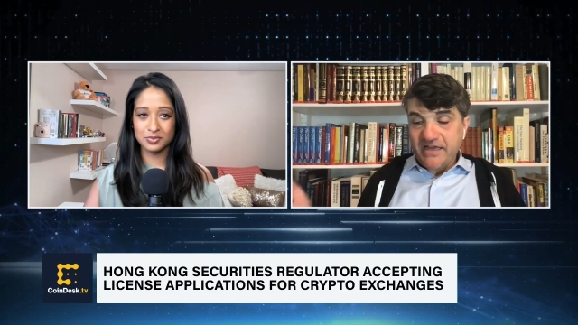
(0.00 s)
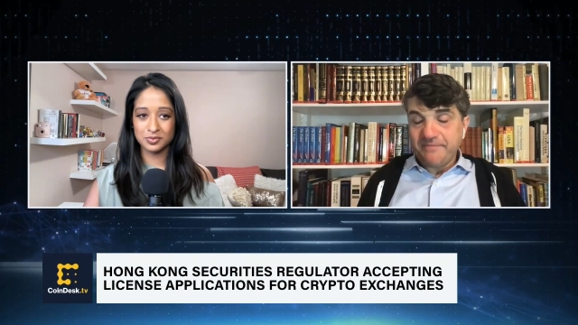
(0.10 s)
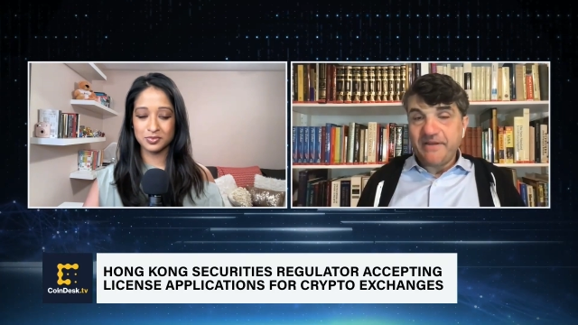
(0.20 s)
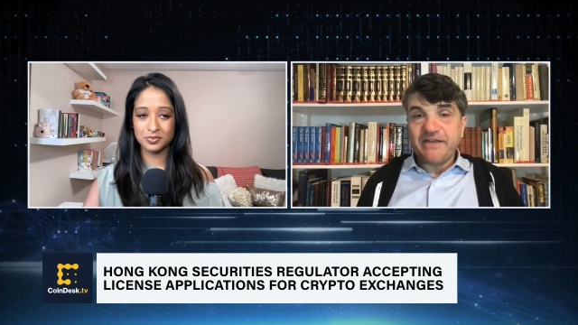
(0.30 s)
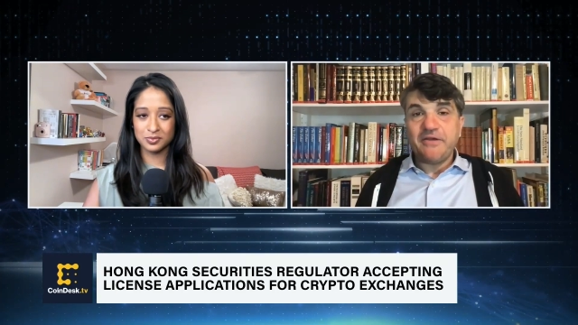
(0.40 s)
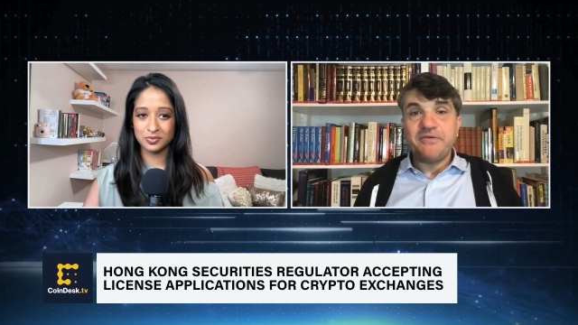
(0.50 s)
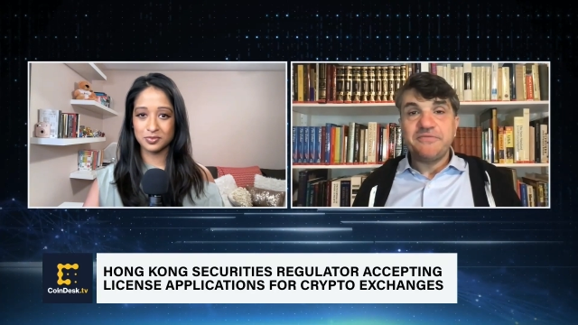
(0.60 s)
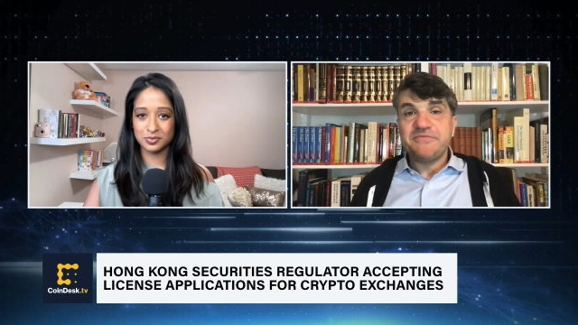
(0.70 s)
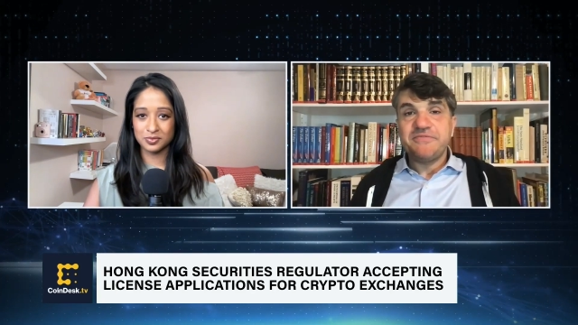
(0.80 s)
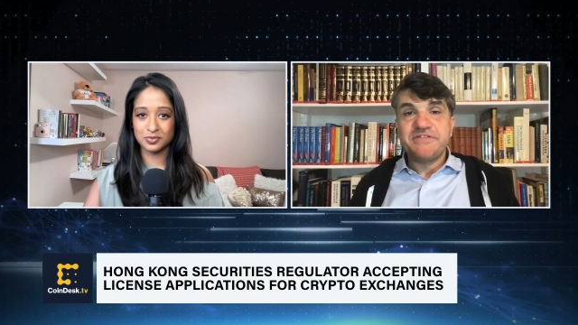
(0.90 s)
Speaker 1: I might
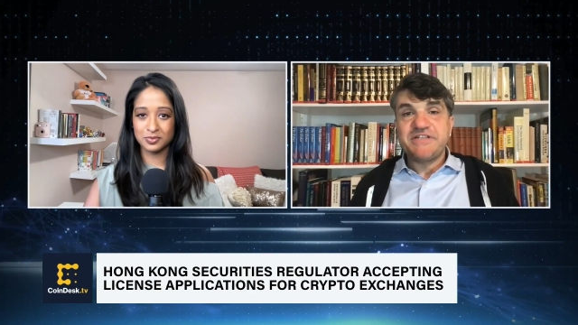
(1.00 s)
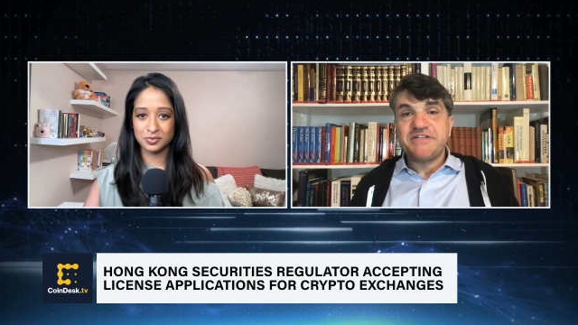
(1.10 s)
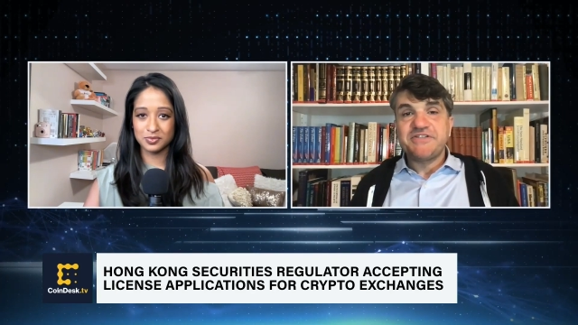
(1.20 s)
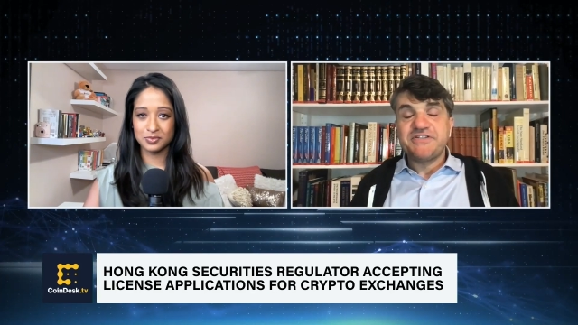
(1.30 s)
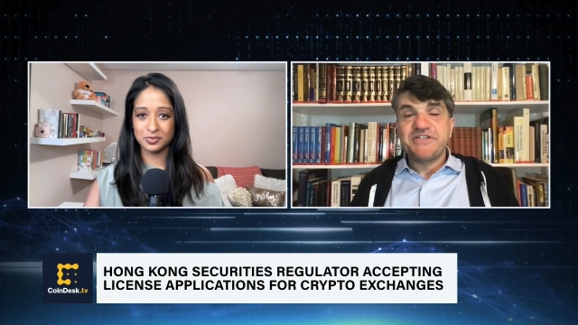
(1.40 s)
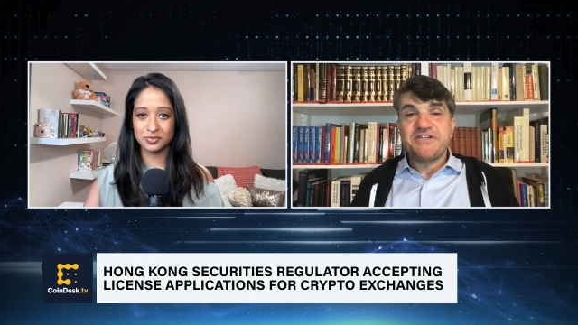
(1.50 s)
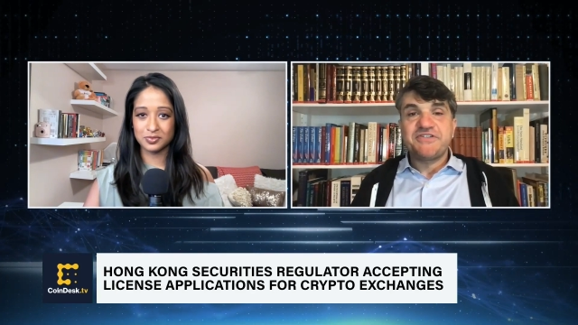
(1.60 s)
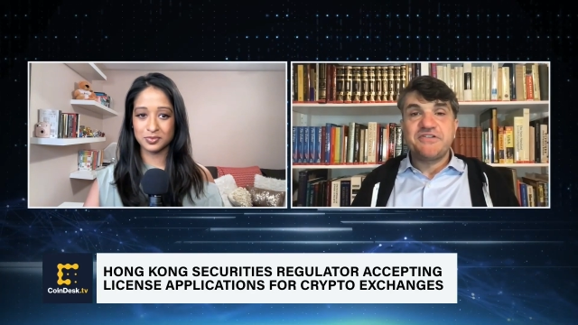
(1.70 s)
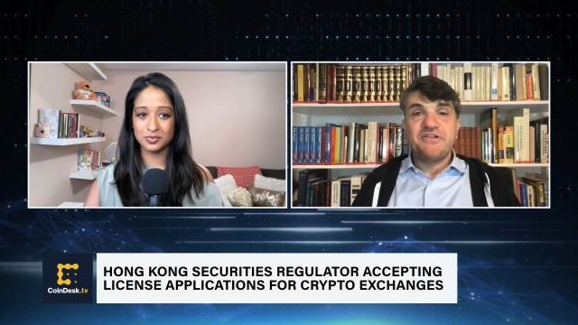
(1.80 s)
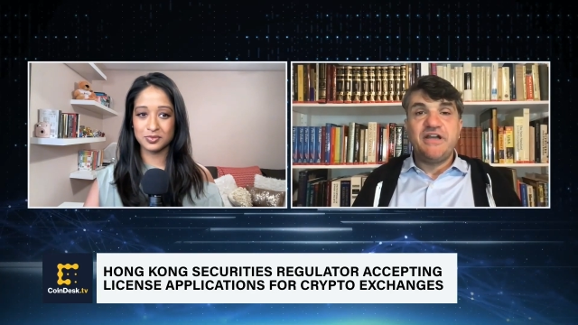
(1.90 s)
own such and
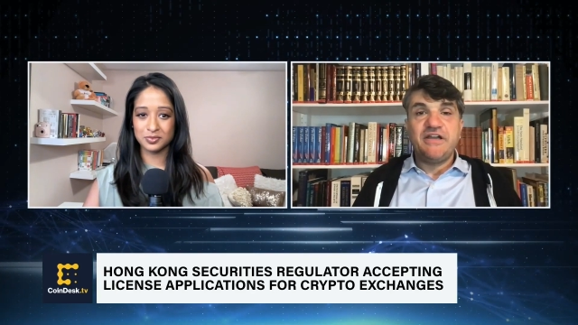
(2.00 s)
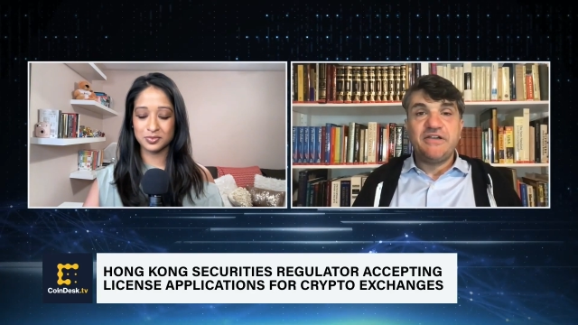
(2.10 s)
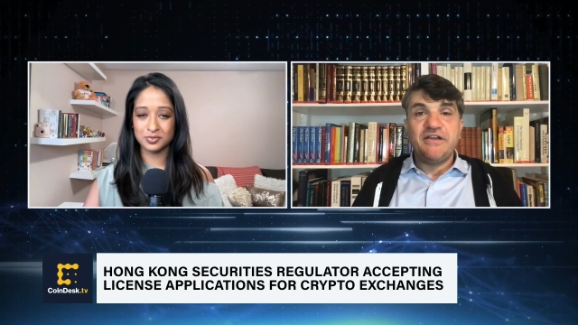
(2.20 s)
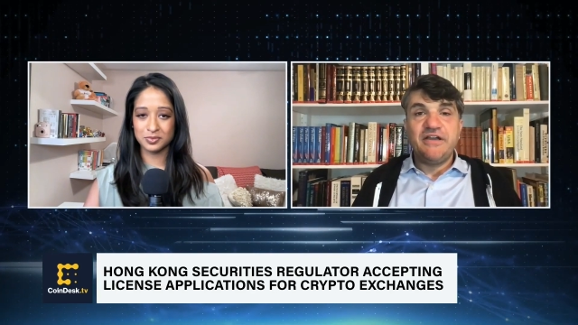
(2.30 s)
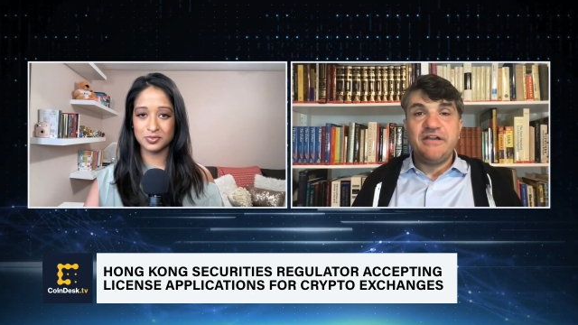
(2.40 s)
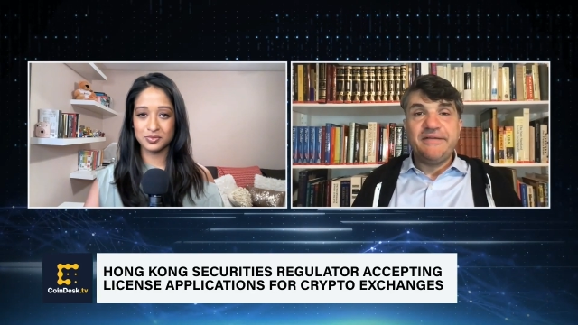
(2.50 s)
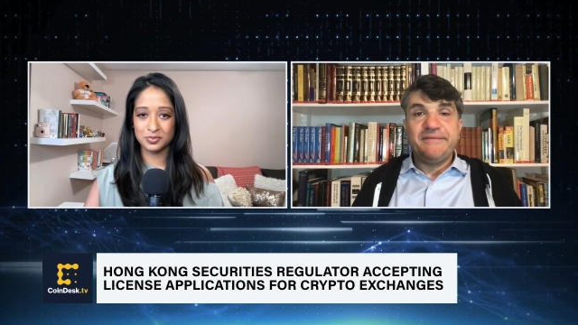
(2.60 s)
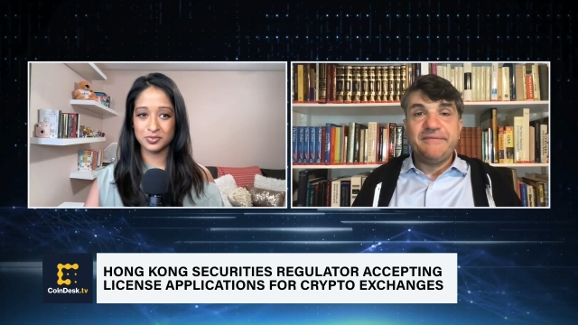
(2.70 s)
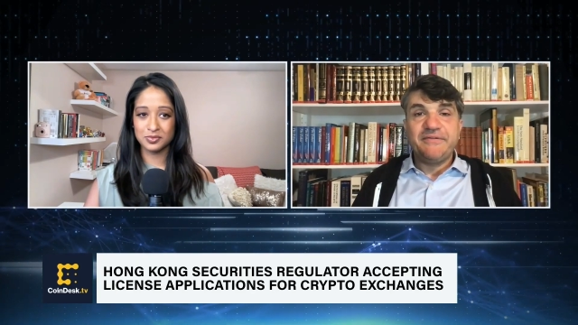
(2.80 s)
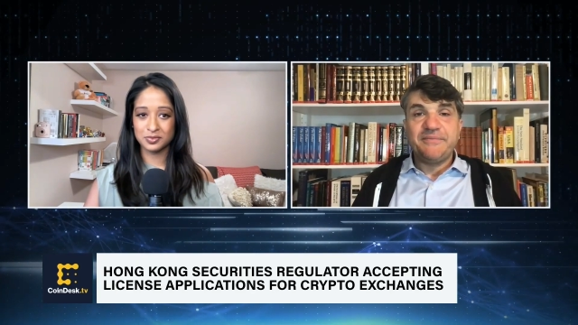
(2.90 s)
such uh,
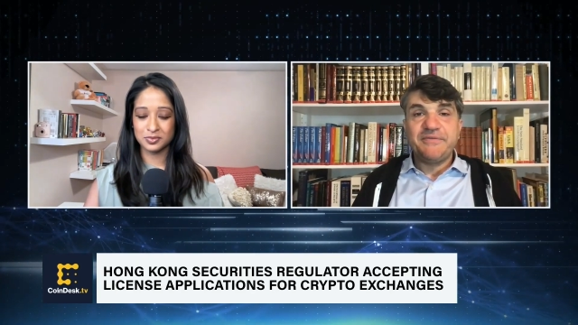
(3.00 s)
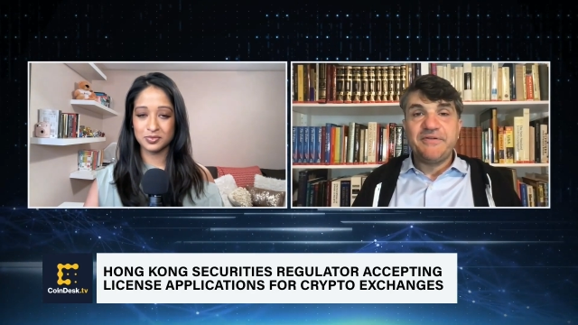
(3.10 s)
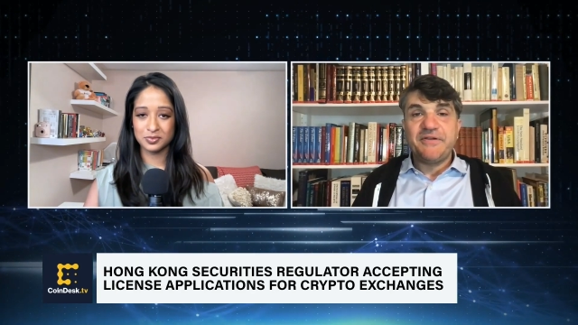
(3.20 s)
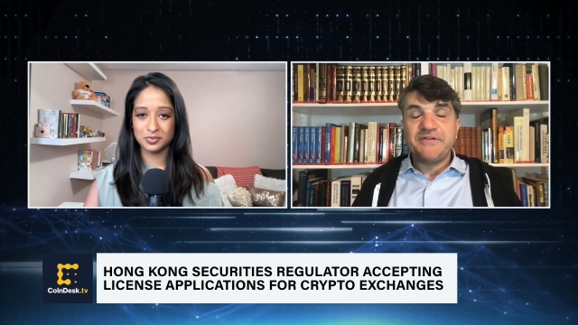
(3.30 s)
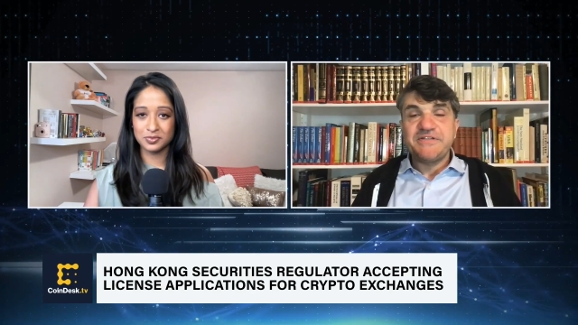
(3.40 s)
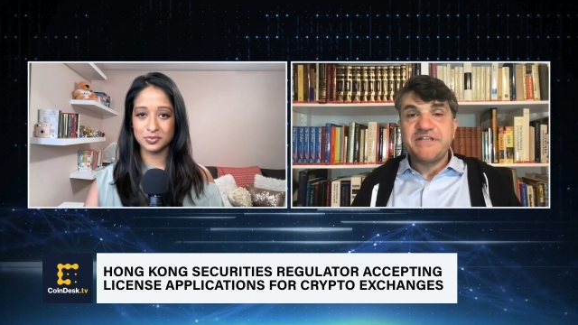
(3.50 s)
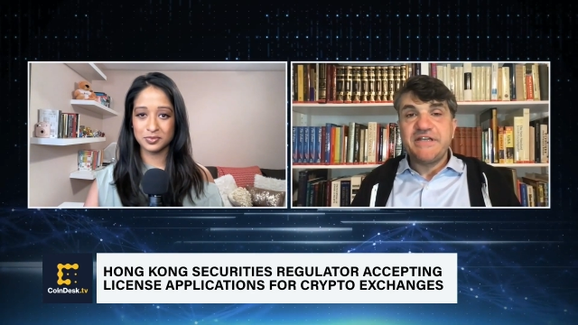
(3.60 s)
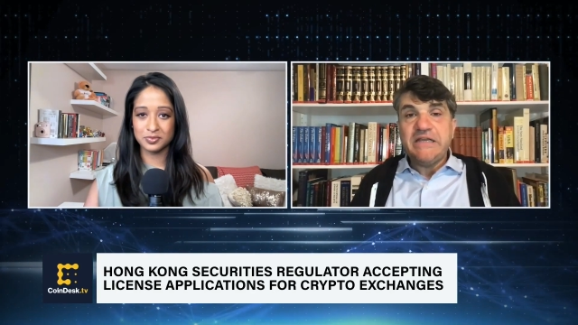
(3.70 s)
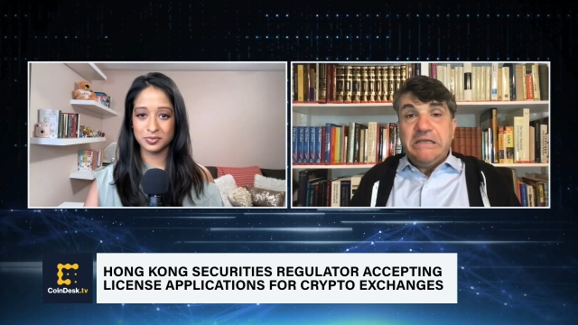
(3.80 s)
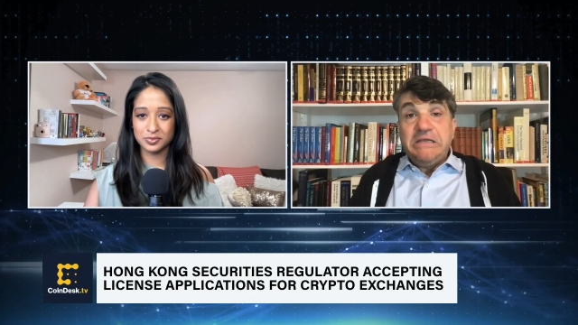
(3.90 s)
uh, cryptocurrency,